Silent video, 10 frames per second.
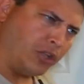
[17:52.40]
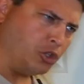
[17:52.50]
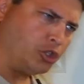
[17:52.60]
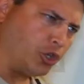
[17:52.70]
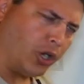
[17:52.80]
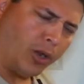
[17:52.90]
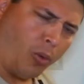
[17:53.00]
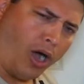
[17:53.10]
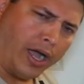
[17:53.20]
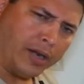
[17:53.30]
Neutrona
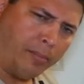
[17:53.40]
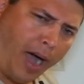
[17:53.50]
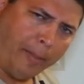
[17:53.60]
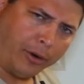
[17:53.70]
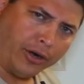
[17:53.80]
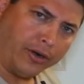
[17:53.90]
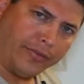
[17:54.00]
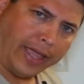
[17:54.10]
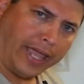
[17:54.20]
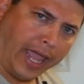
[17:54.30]
wand popper
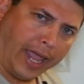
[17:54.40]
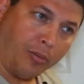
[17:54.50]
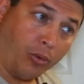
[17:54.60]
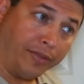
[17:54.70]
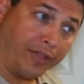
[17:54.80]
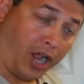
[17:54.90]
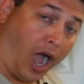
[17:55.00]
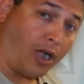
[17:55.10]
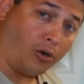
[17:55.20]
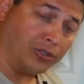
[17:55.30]
that came with the
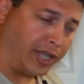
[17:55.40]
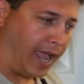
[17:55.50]
goggles.